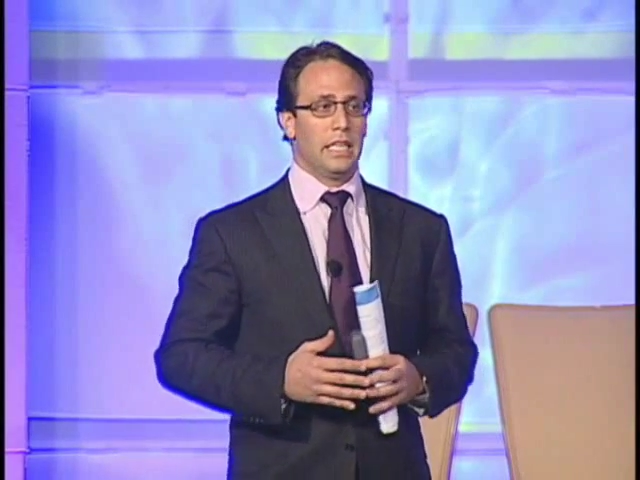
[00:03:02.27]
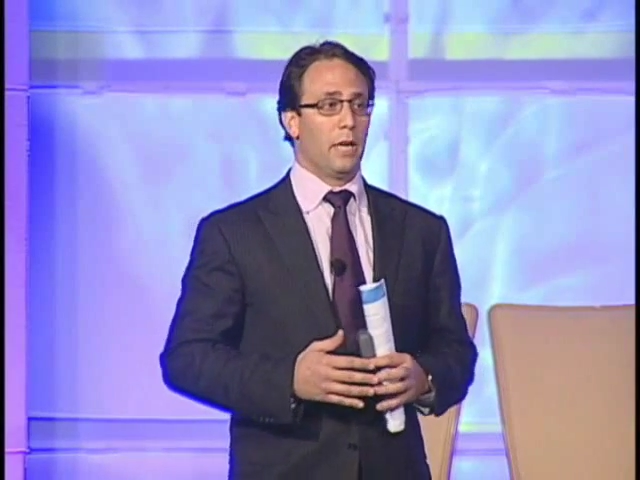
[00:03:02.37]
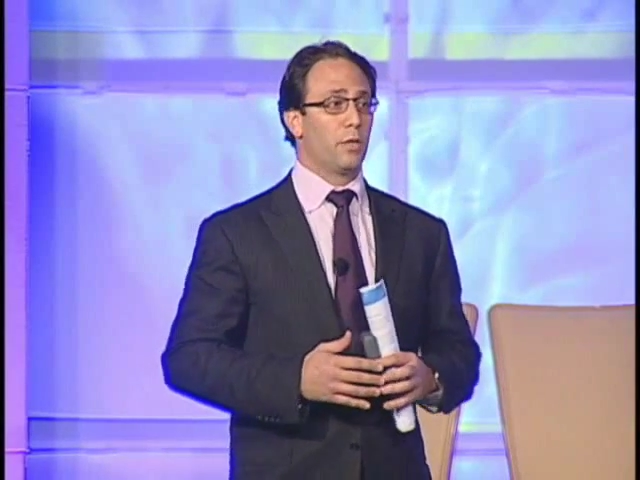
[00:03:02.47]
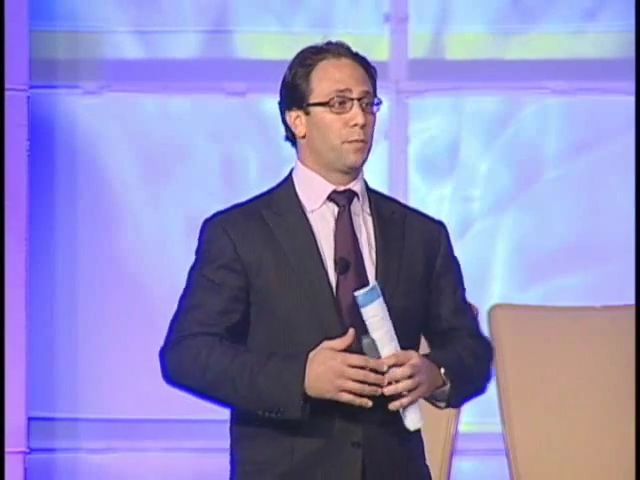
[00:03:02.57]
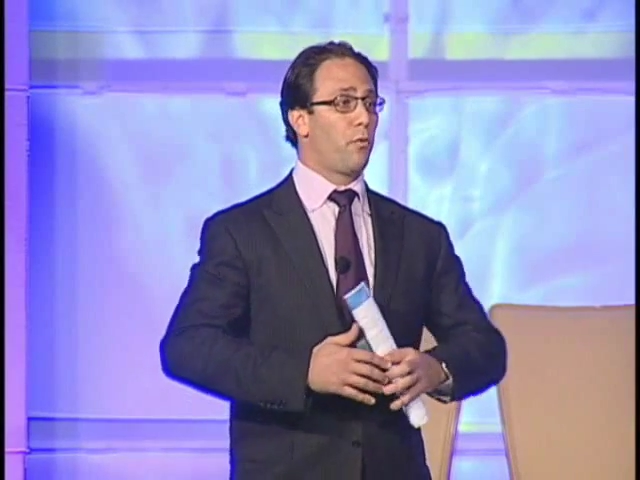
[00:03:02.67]

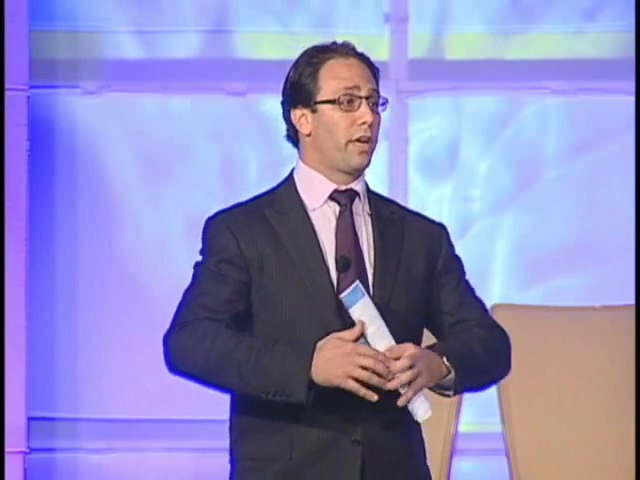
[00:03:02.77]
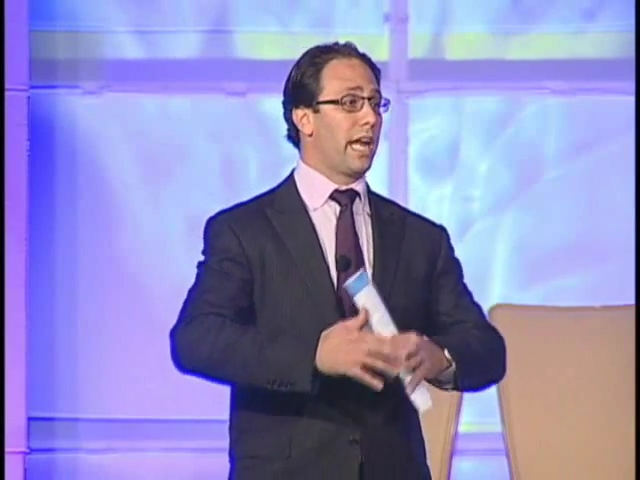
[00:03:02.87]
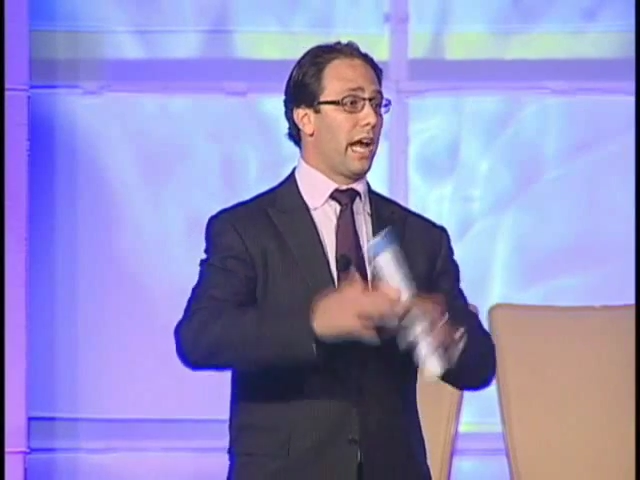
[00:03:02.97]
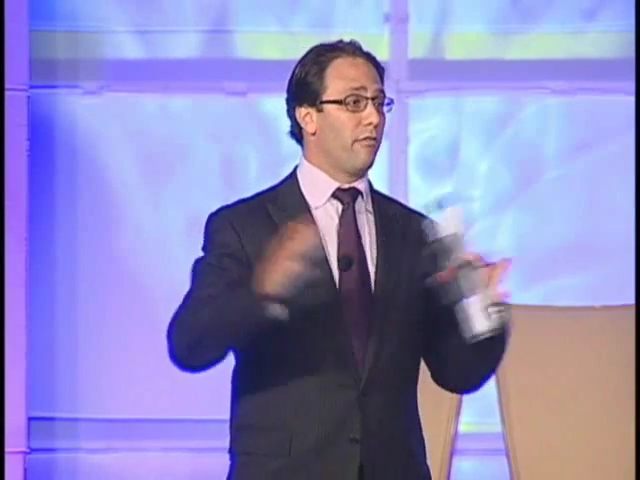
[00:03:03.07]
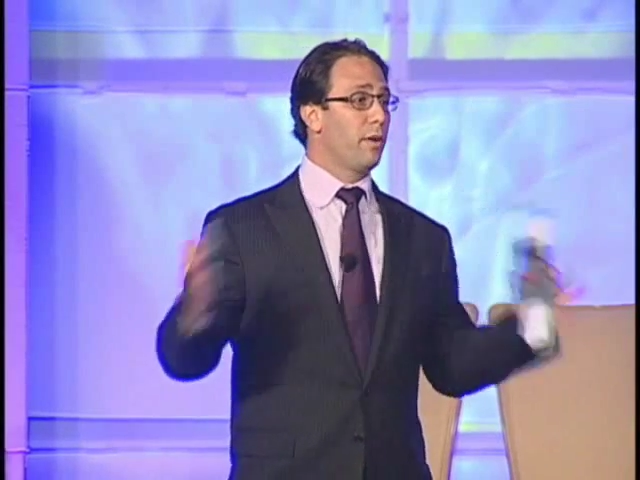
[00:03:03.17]
At which
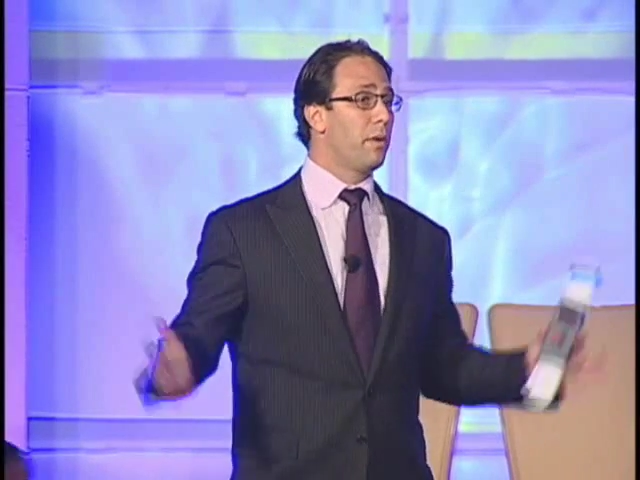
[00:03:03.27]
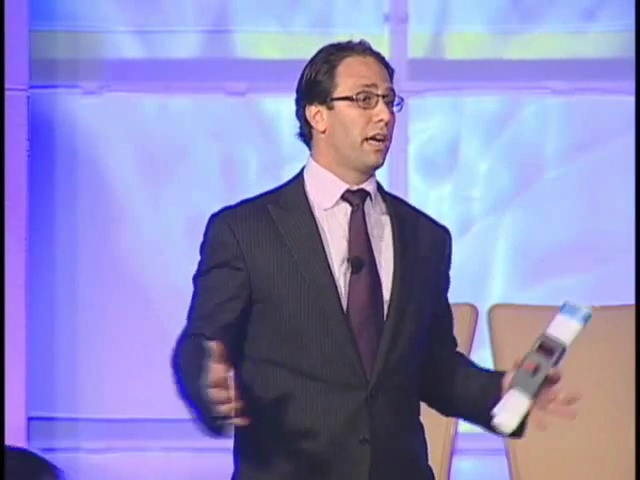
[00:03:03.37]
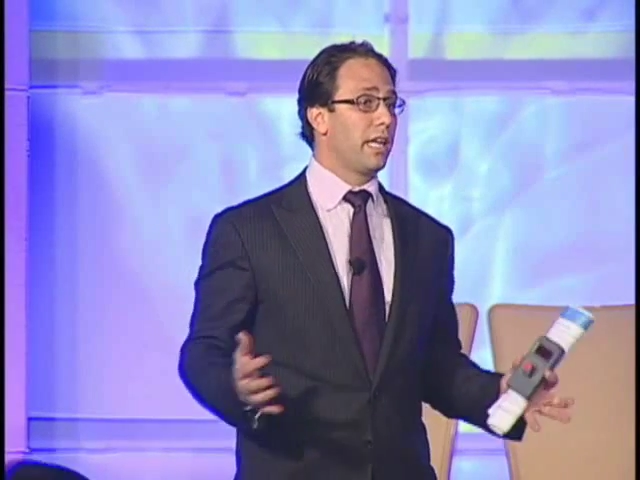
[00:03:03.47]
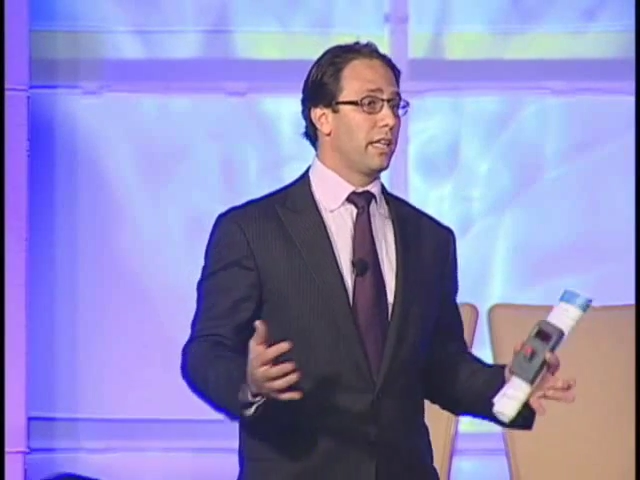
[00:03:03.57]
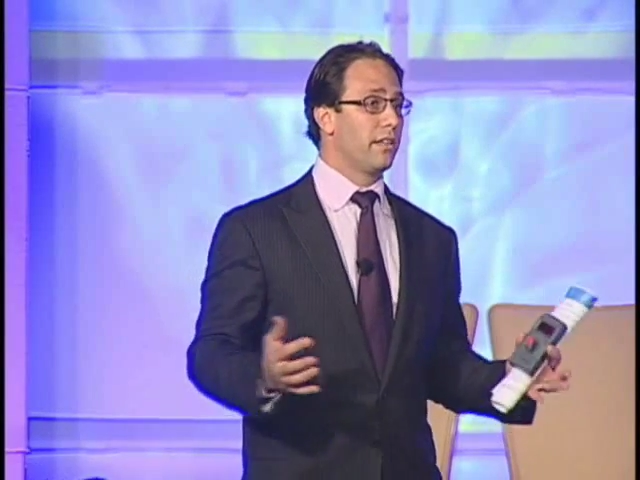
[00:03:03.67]
point,
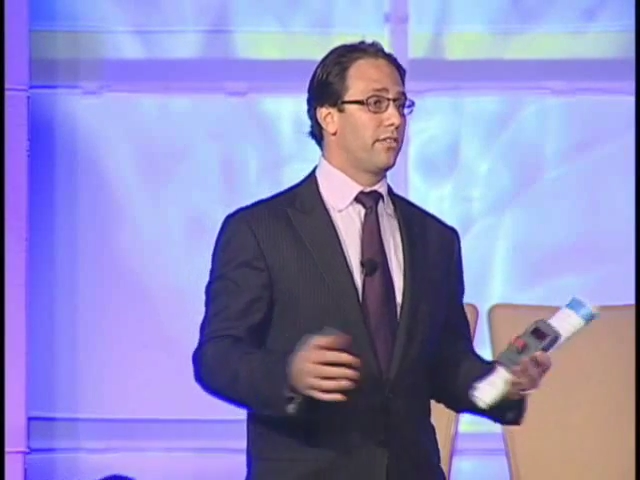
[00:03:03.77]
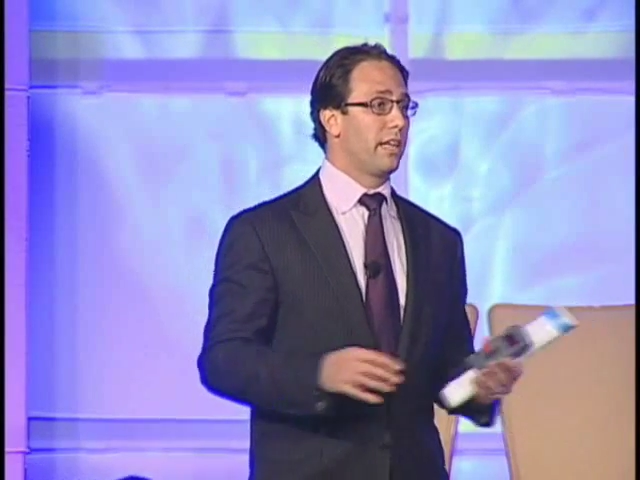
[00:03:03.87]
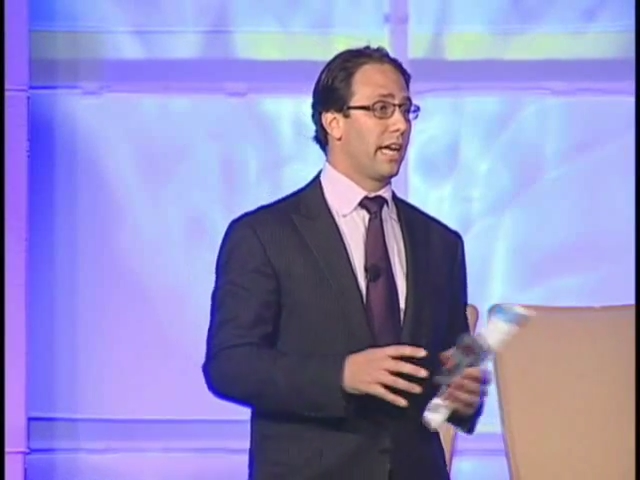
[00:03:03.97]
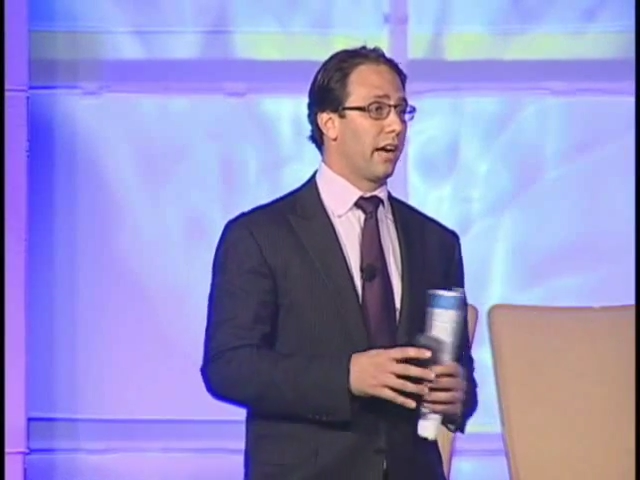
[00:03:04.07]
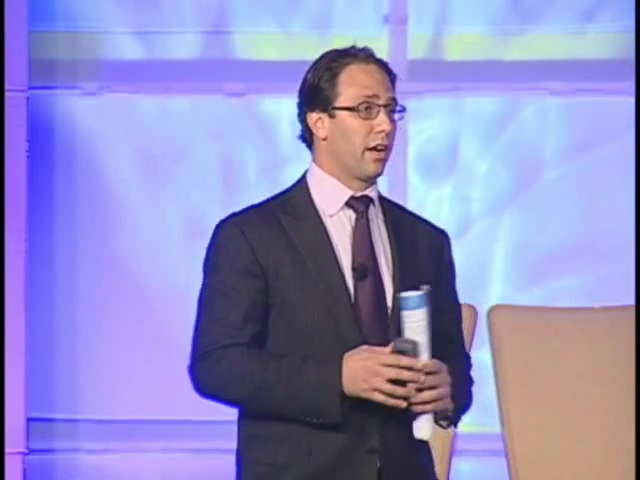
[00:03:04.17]
everybody in the
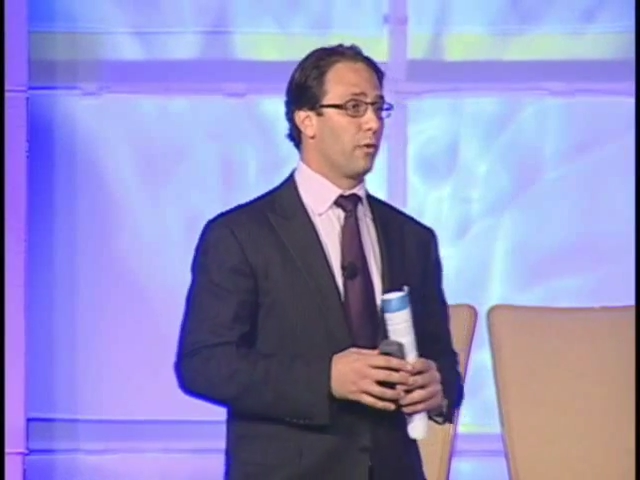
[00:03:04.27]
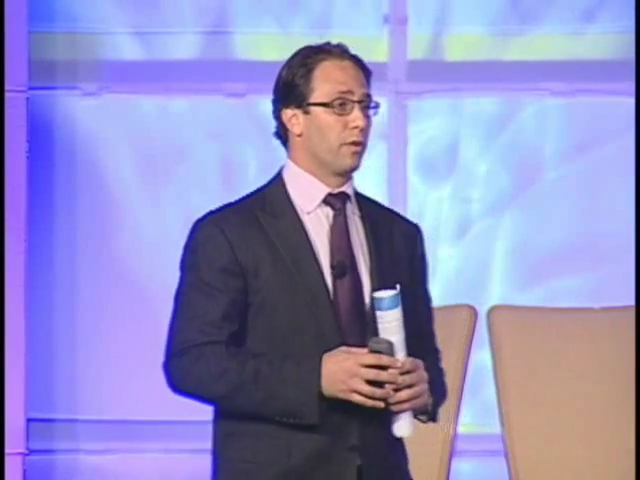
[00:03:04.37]
sitting area